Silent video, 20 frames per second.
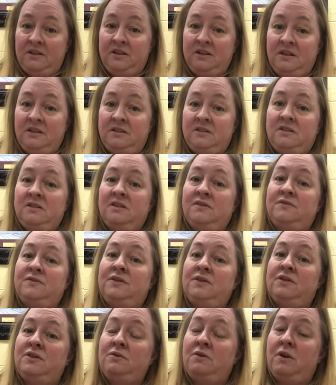and stuff
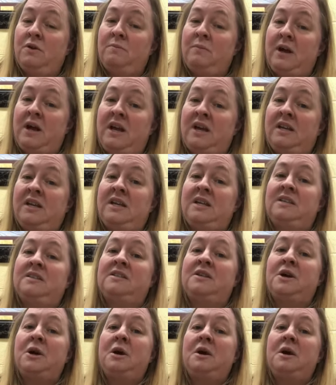to do her paintings.